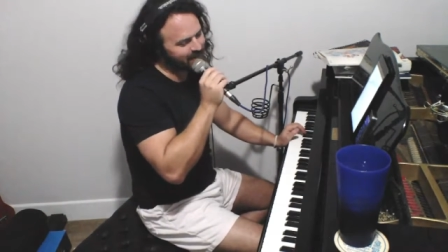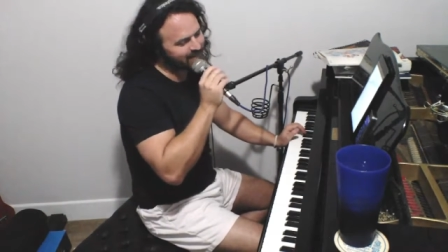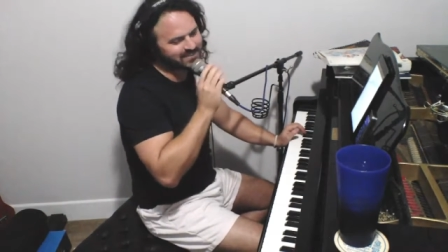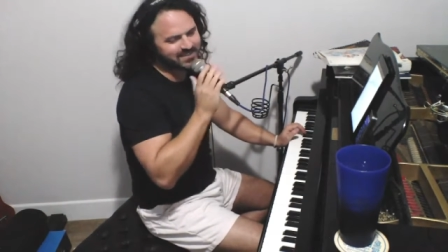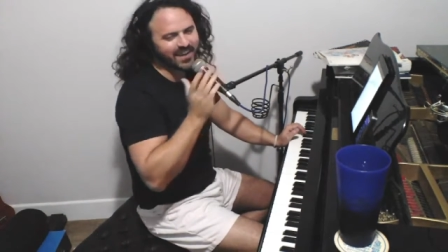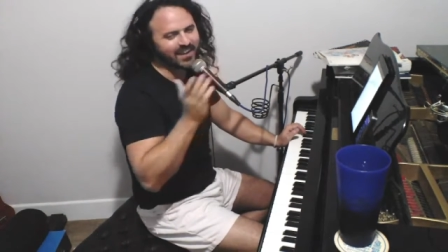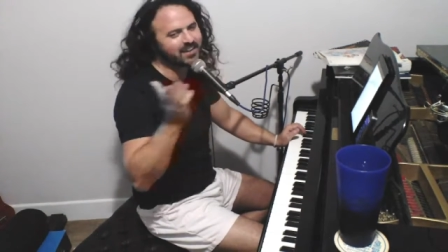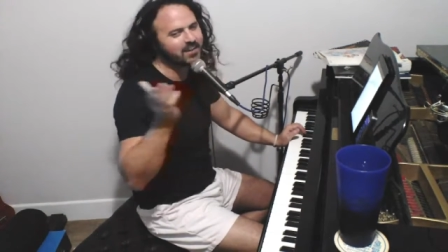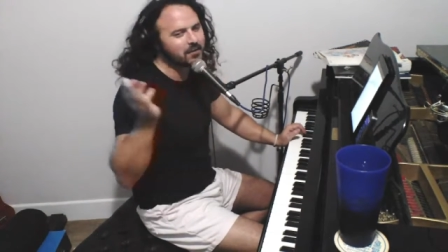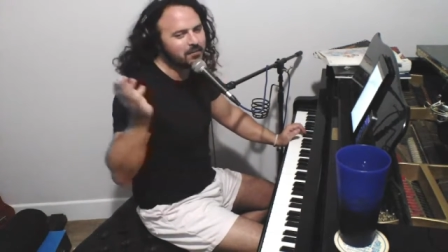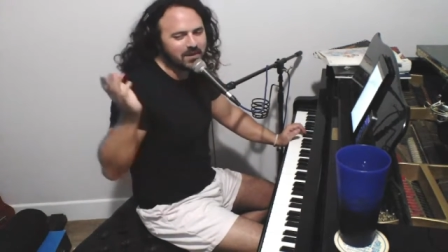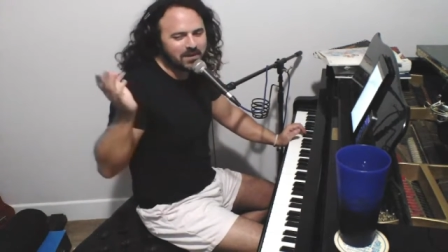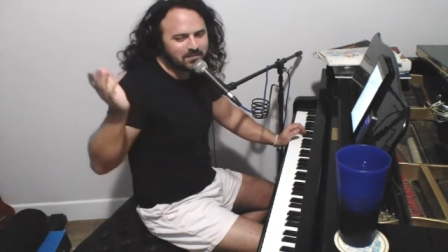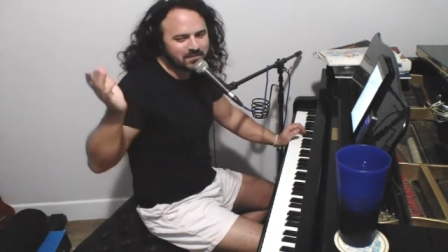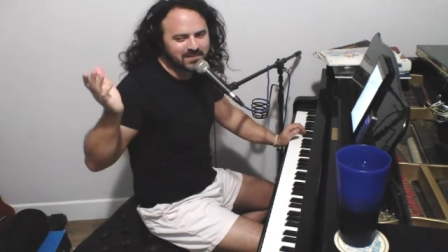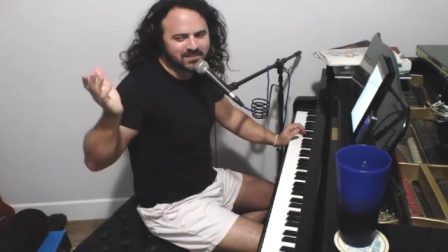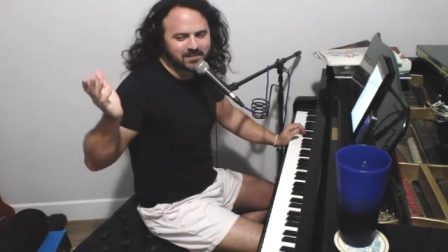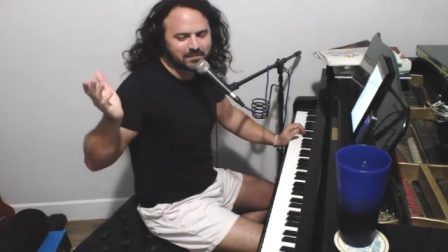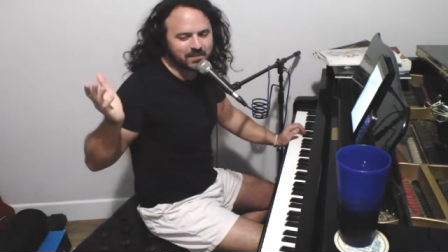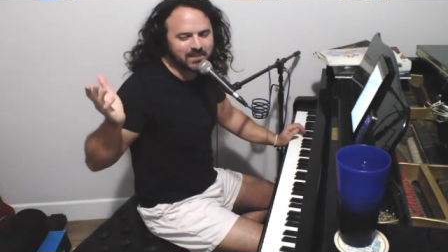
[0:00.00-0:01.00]
That's not
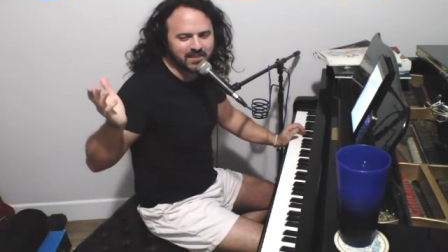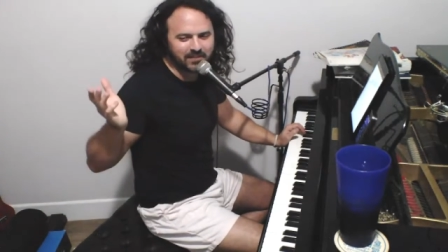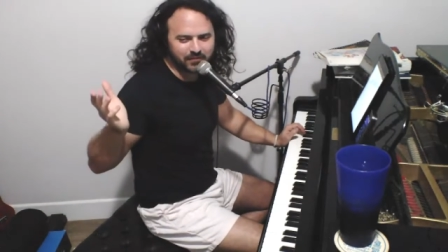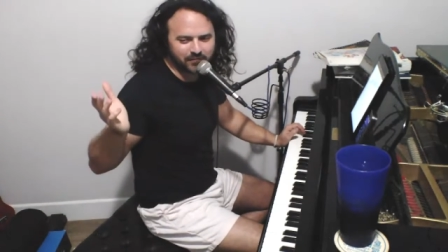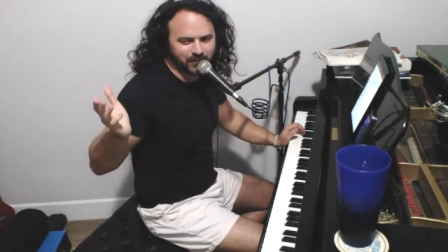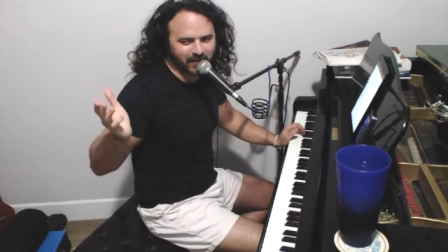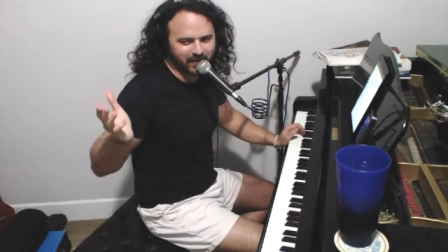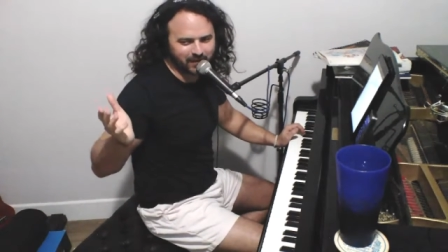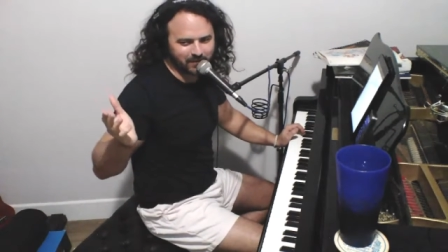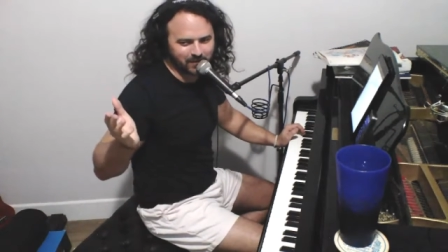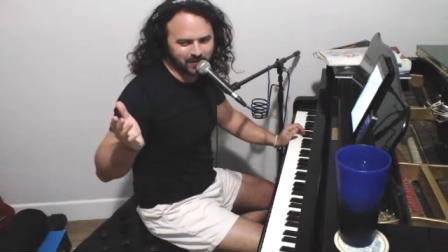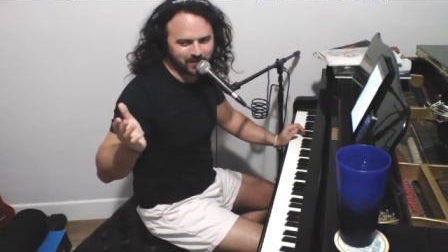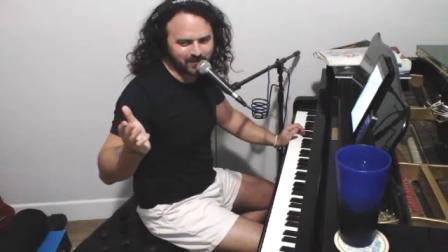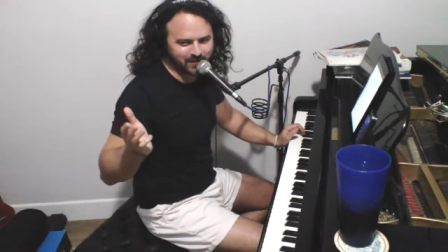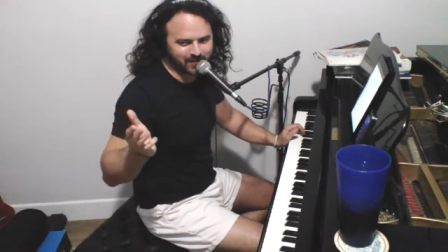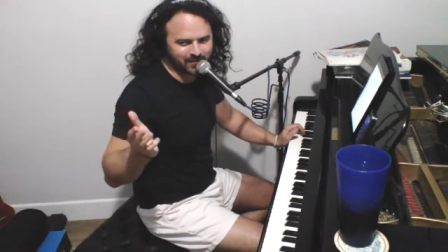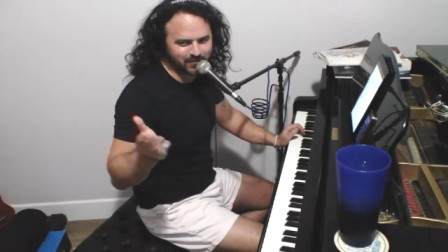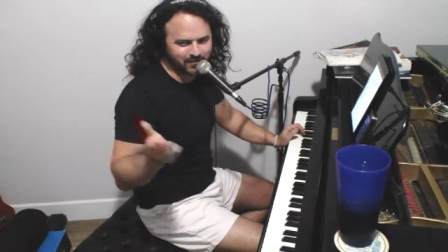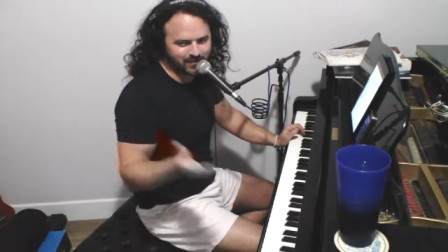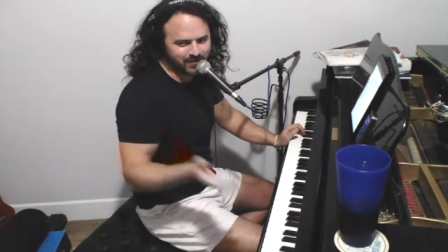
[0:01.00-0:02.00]
commitment to being a fake
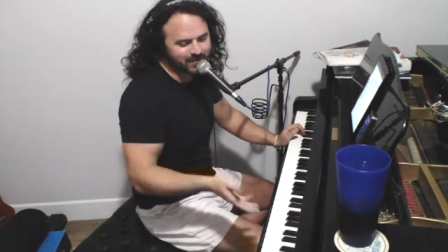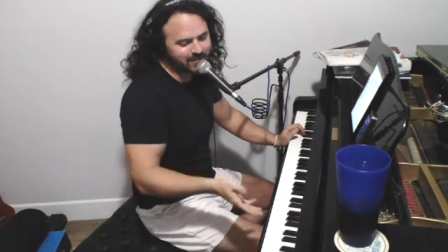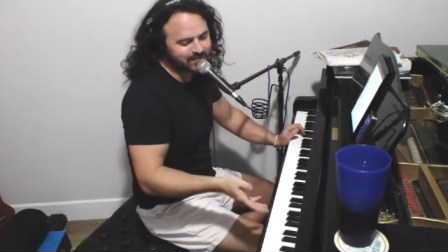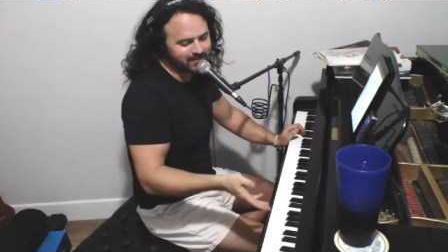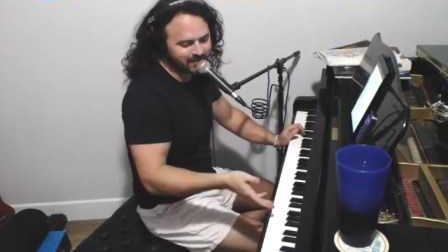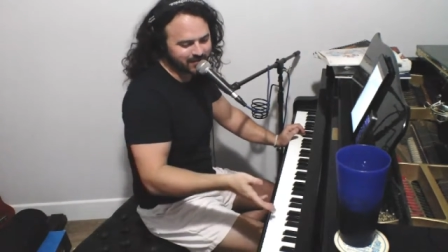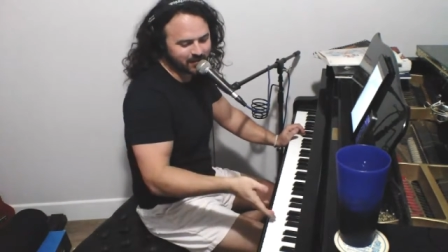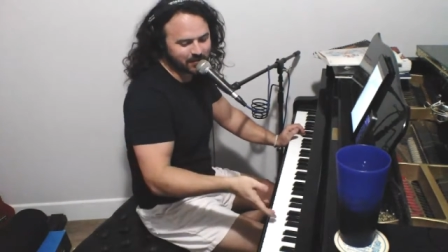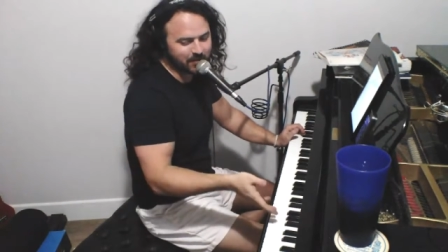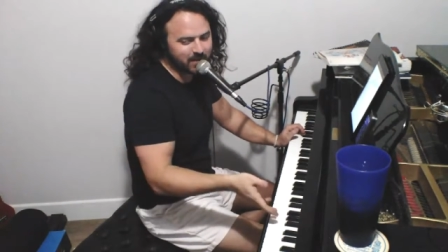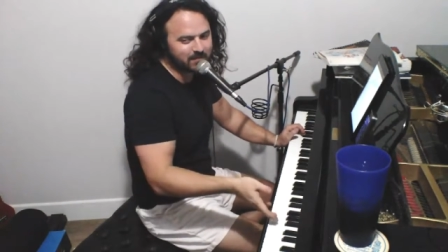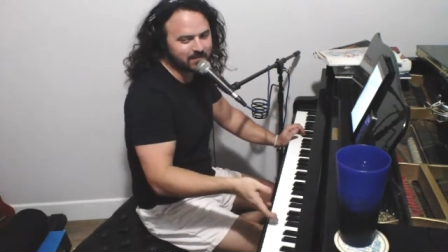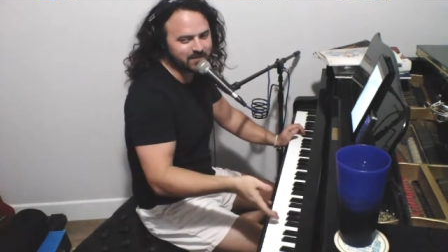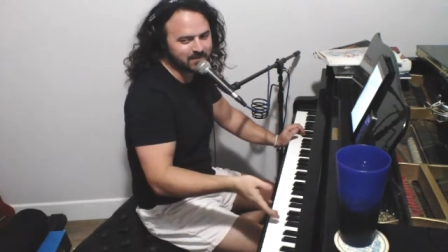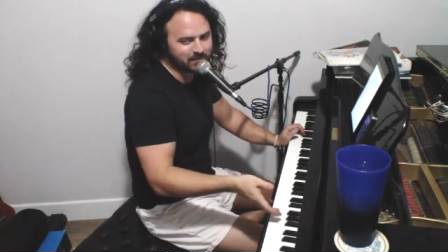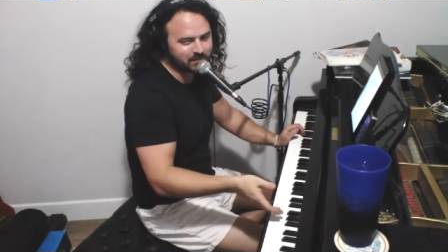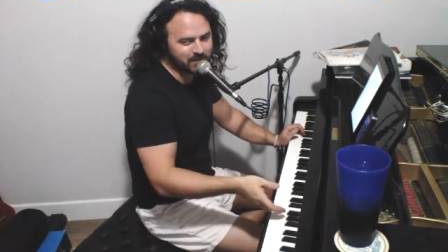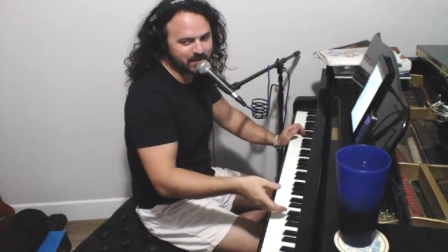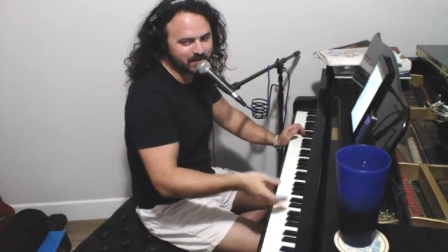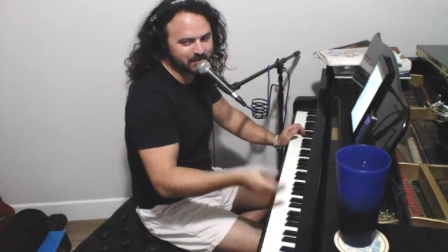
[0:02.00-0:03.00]
musician. This is
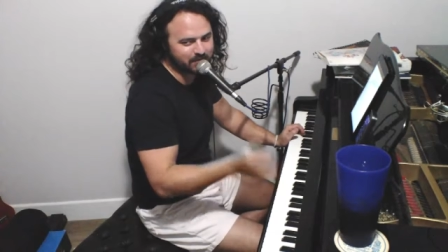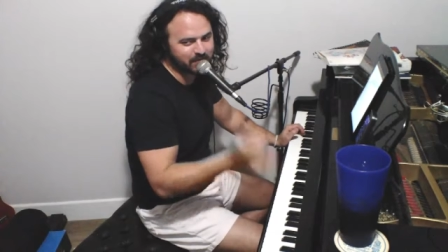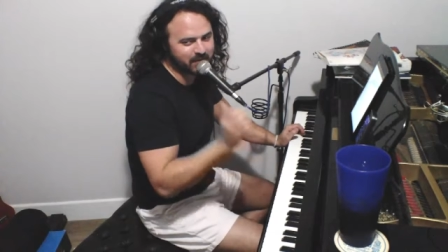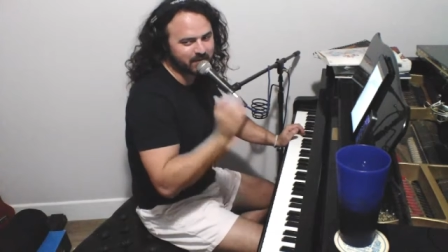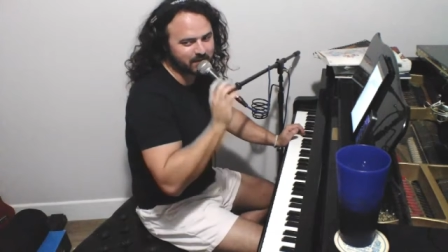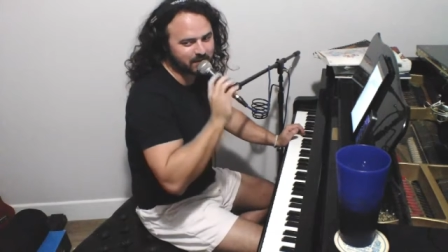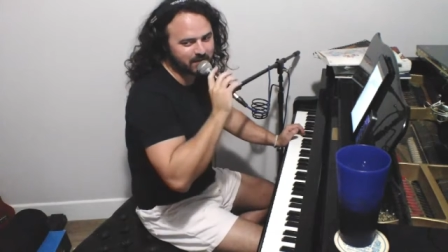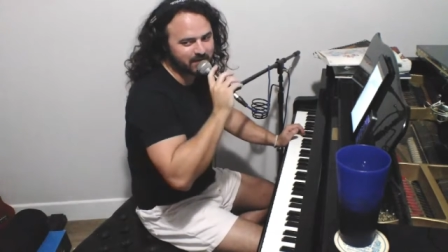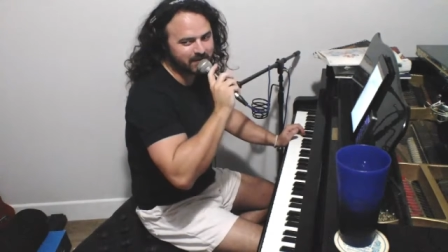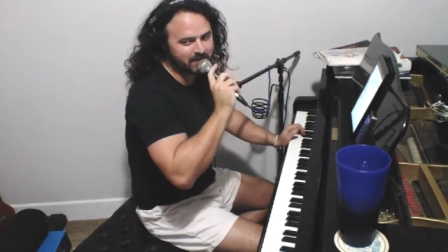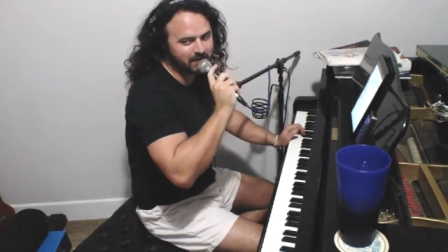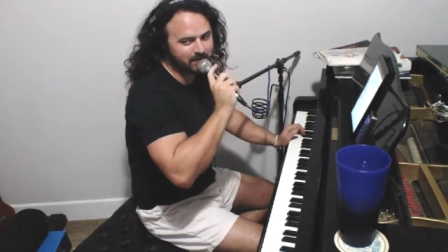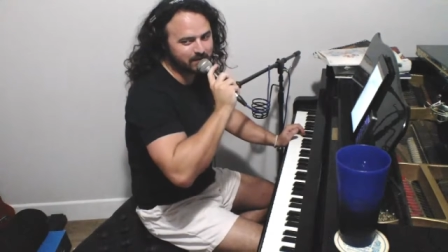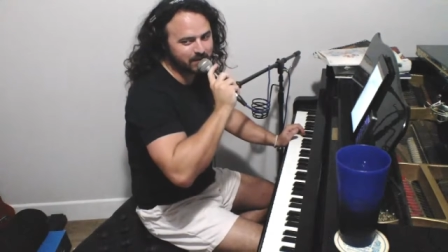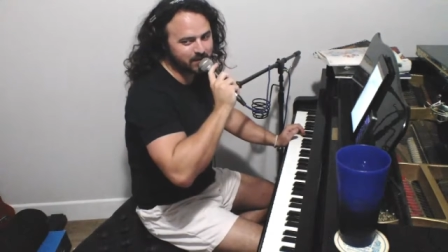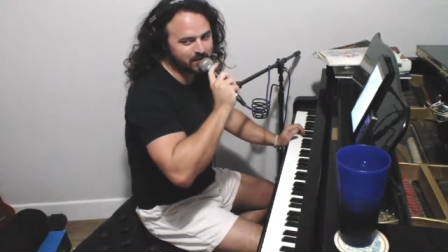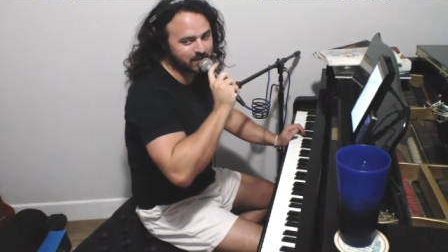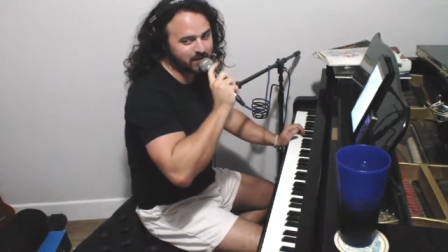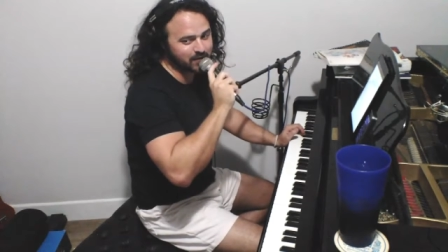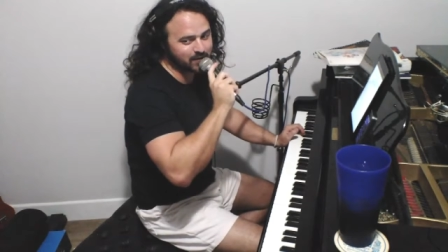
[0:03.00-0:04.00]
commitment to being a fake
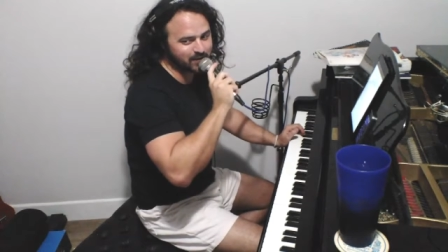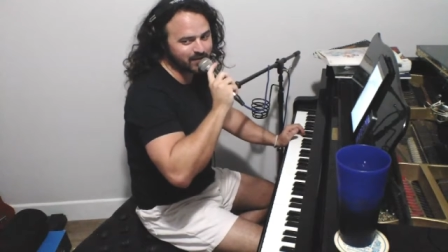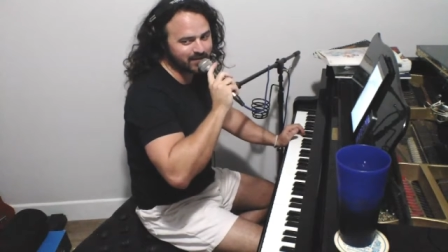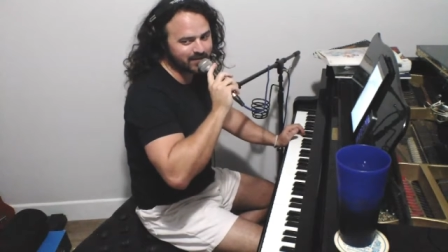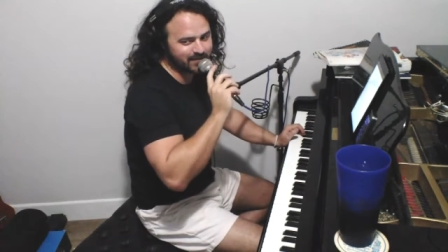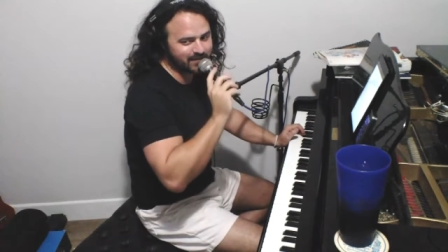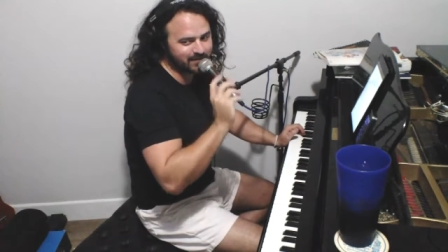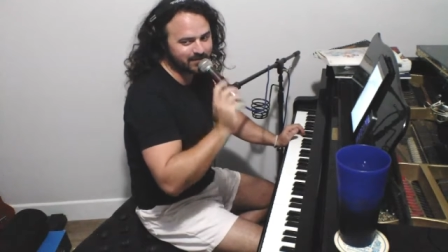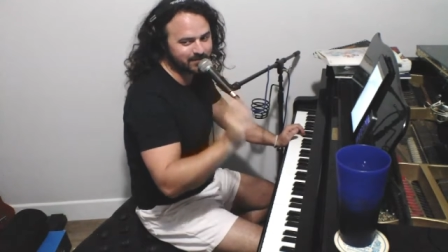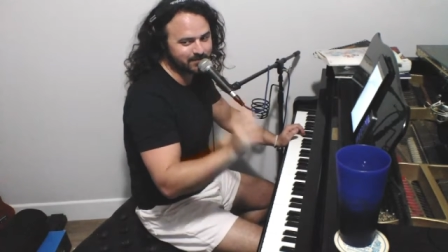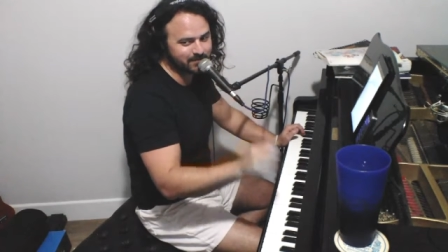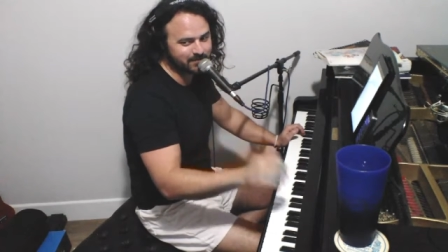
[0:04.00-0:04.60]
musician.